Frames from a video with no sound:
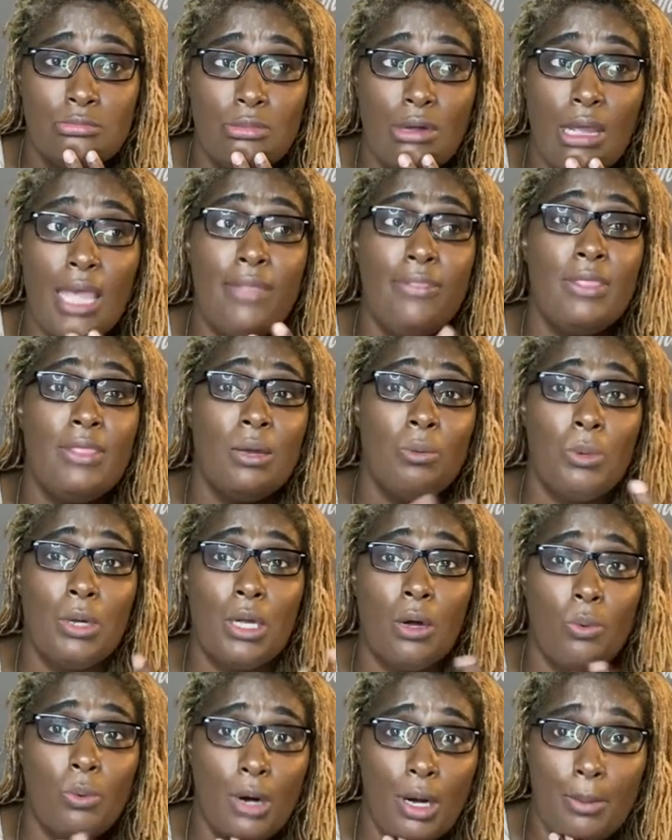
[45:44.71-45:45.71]
And then we're
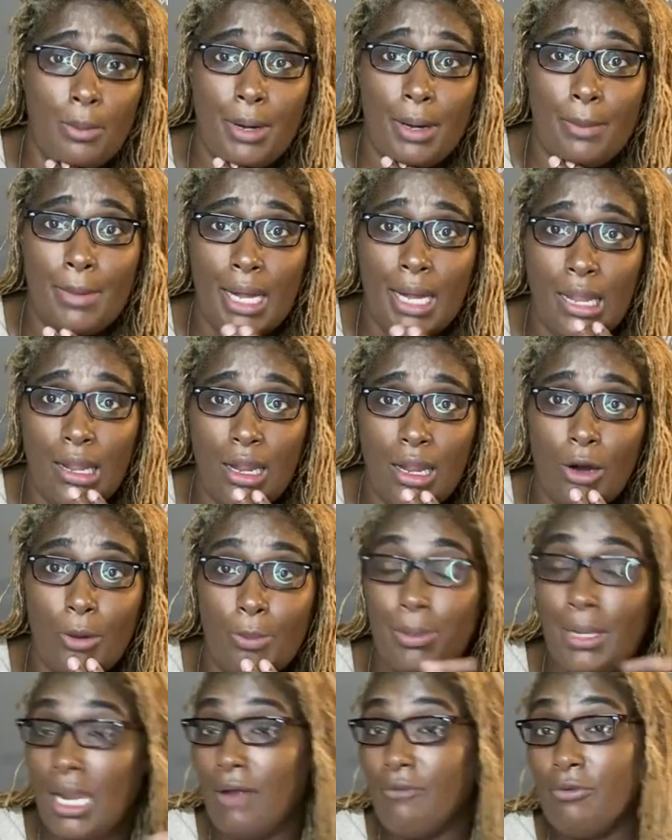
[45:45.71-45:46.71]
going to worry about my hair.
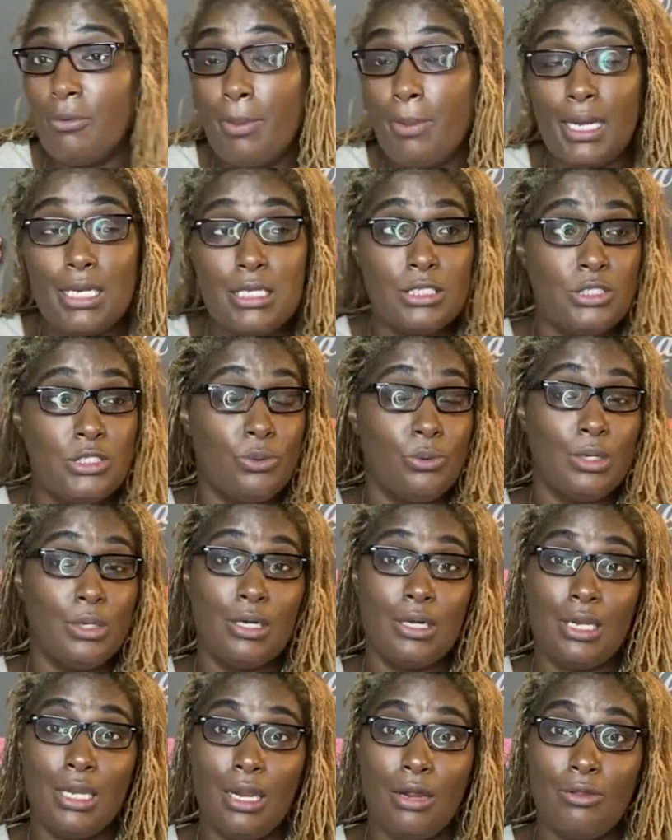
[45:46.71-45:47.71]
But everybody's doing
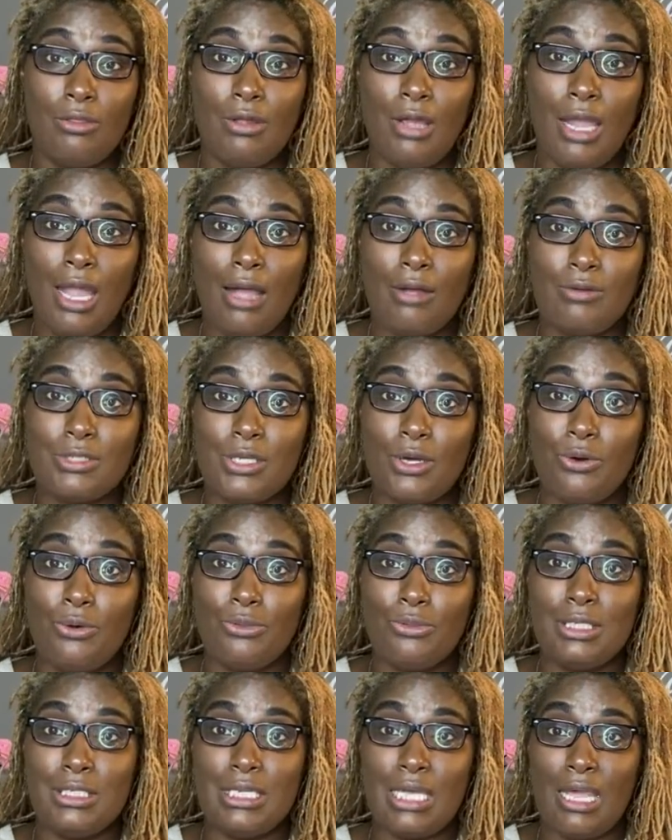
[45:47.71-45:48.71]
good here in the
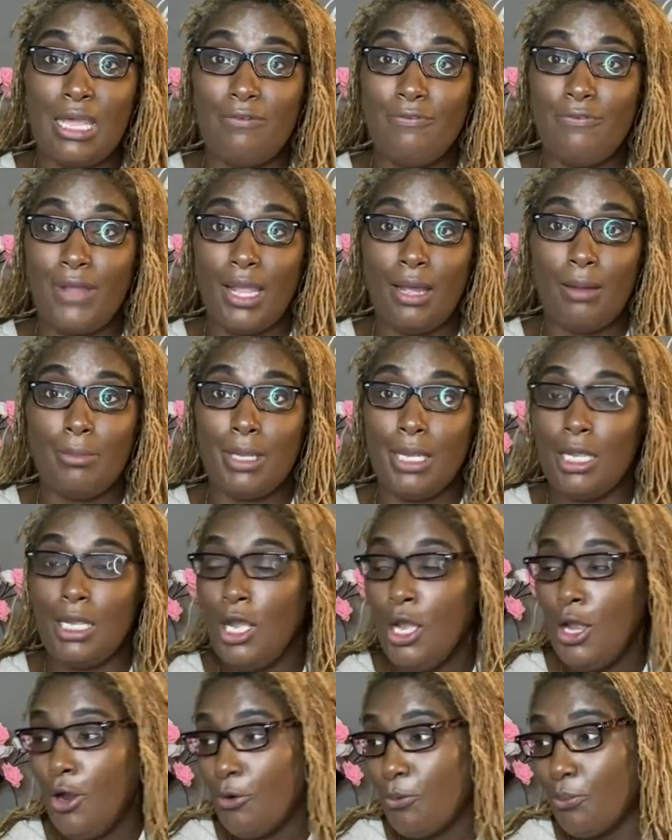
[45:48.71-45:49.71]
household, the Day family.
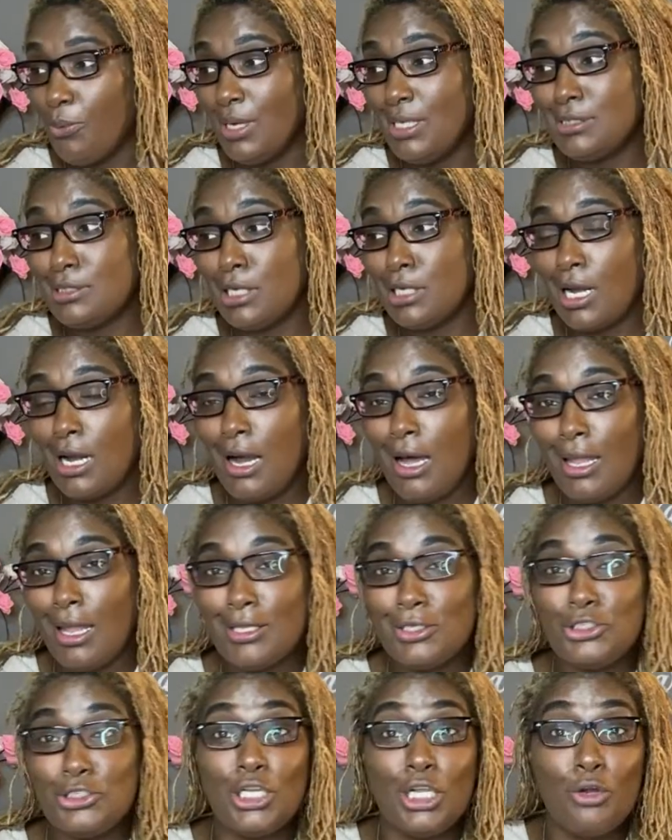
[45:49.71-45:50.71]
Ree's in
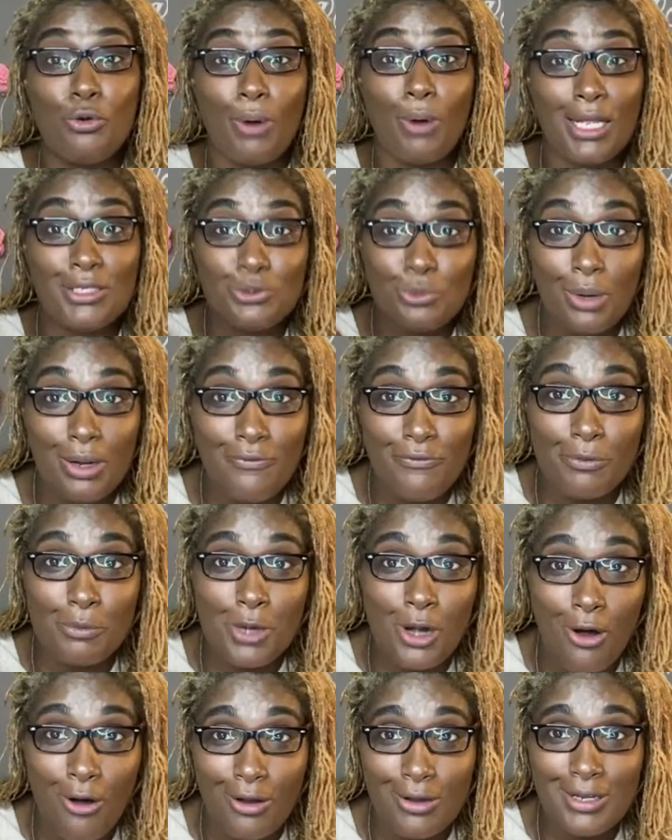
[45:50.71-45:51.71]
college. She graduated from
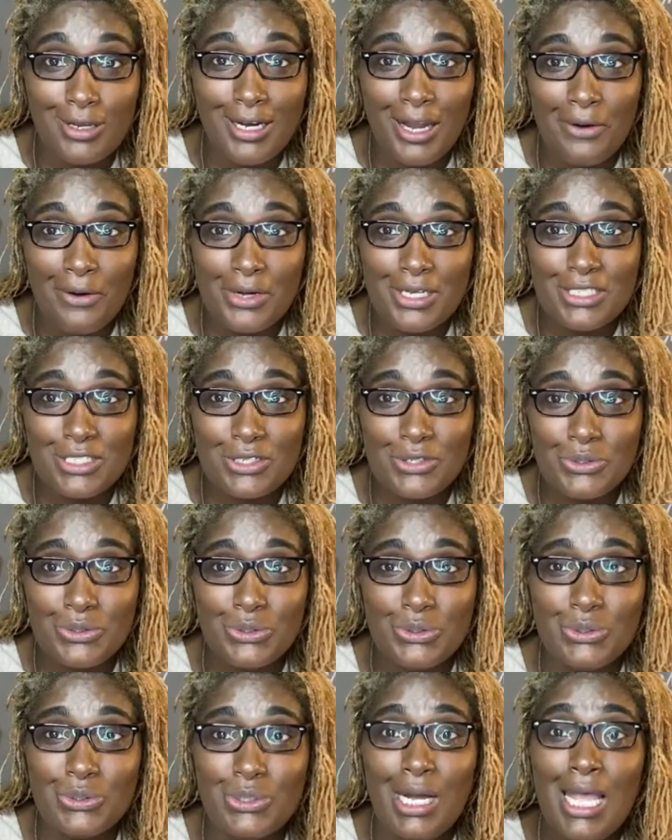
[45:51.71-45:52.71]
culinary
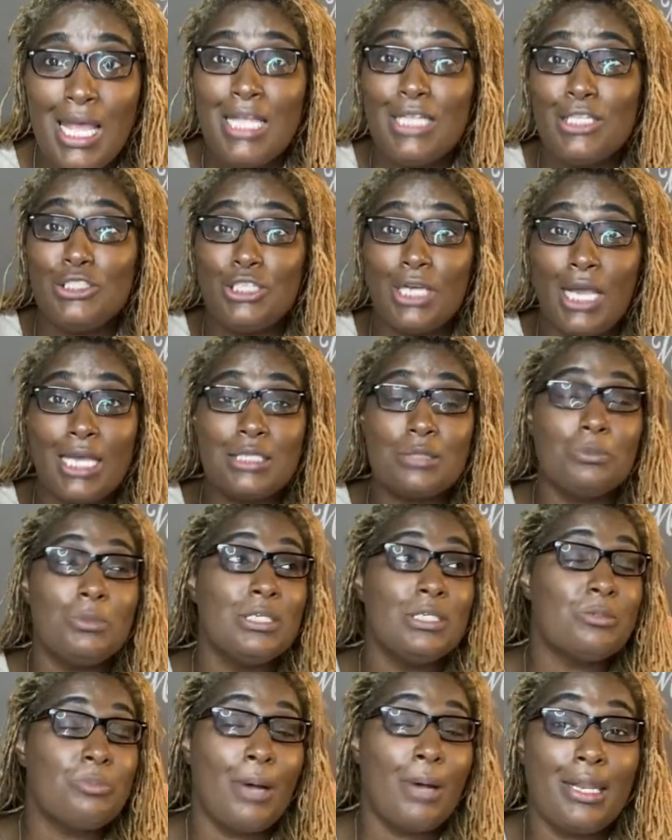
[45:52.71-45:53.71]
school. Jasmine
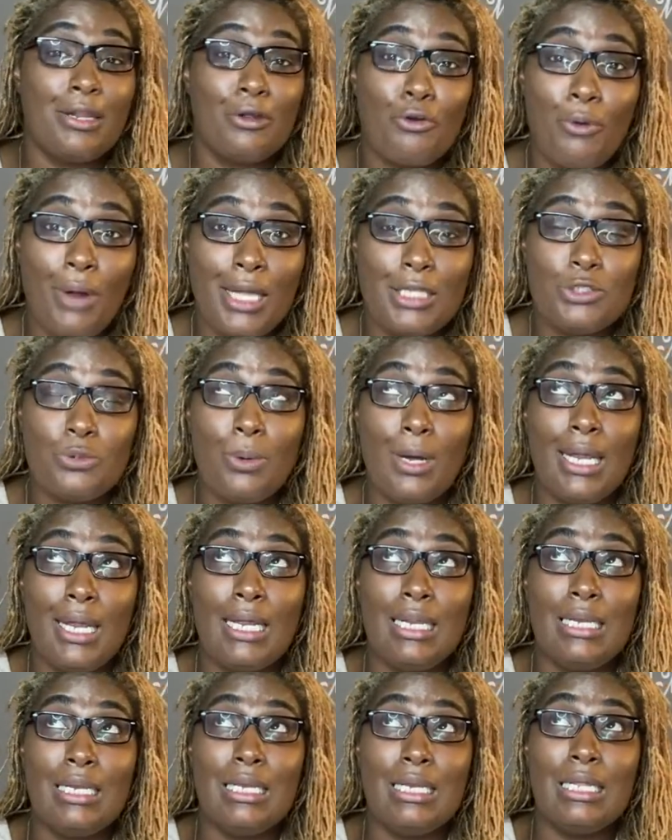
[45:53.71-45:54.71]
is about to
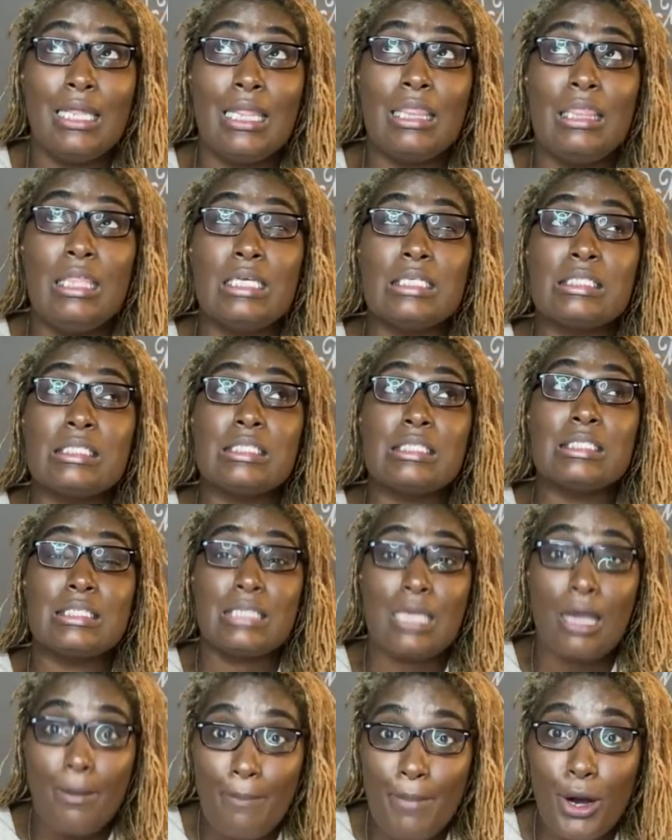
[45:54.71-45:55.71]
graduate this
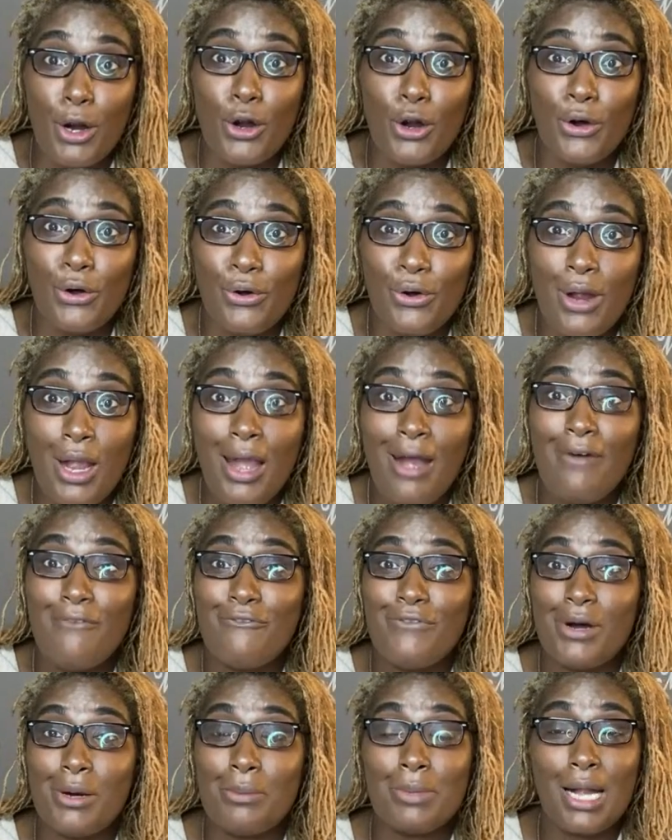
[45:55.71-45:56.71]
summer
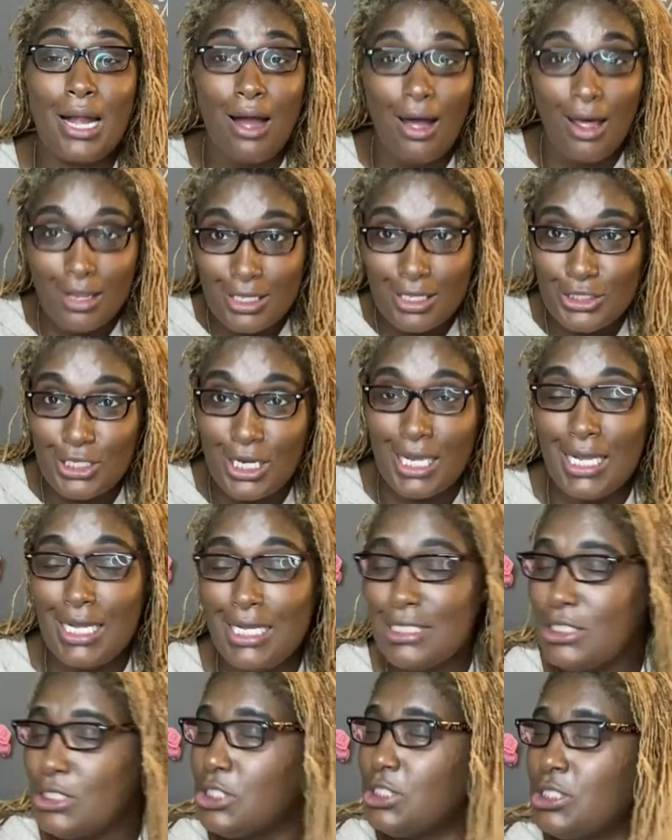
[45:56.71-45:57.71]
from college at
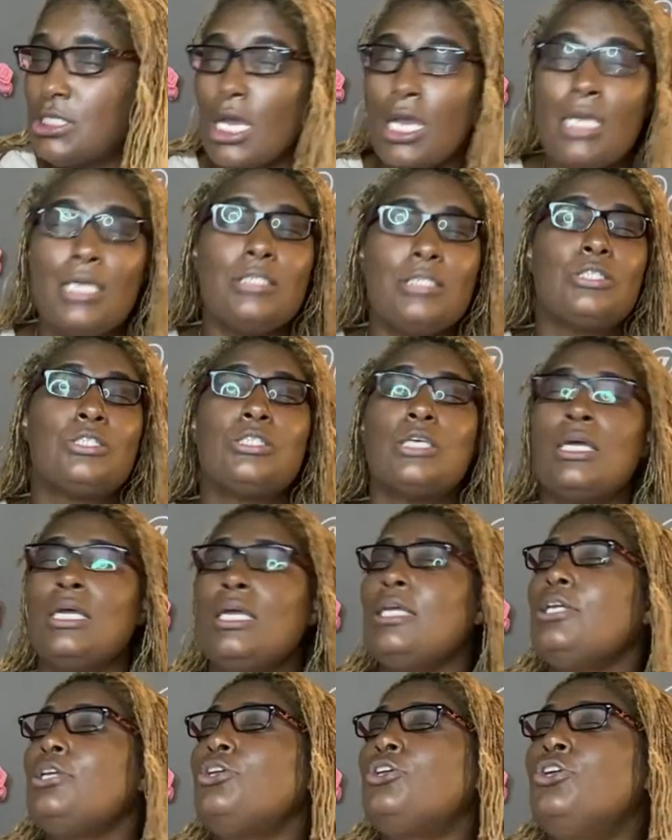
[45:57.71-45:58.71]

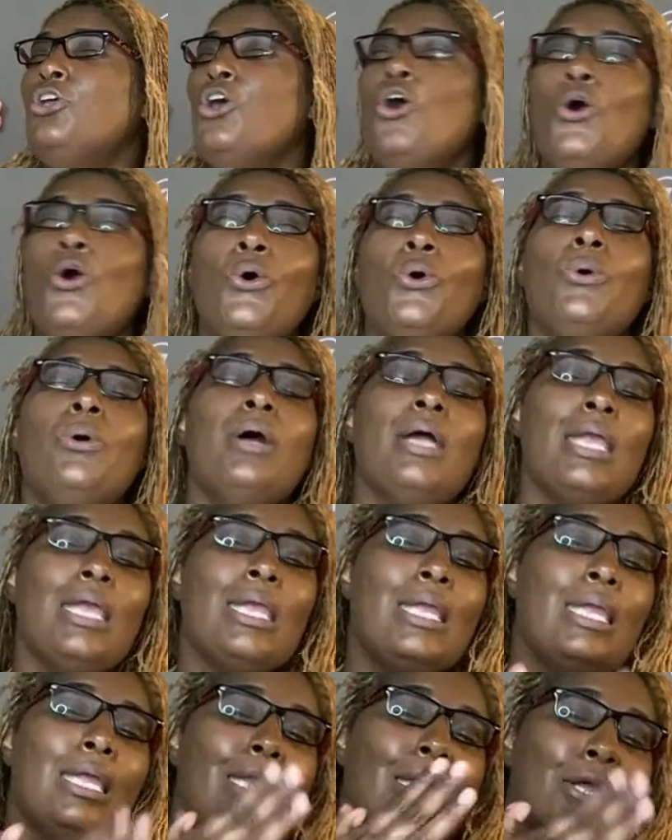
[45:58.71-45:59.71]
NCCU,
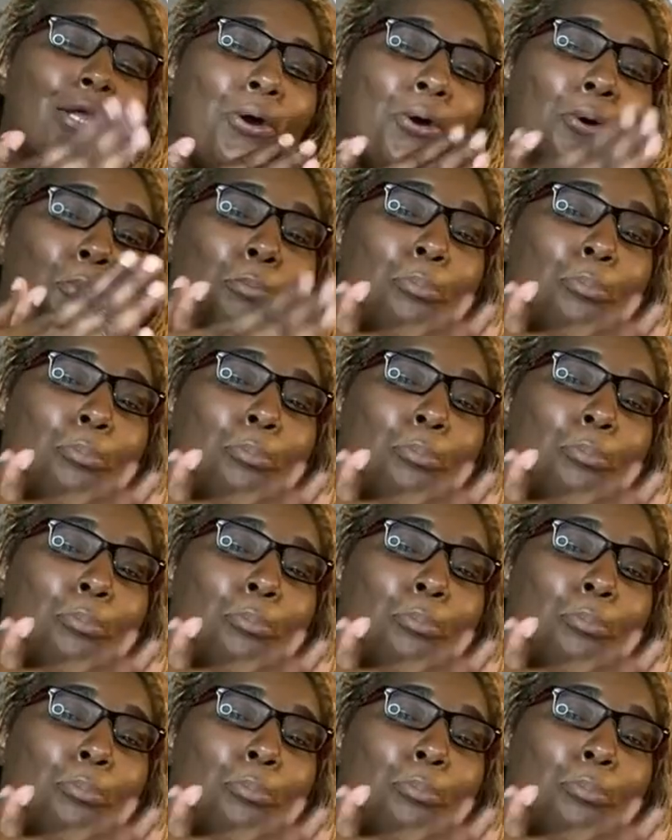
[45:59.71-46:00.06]
Eagle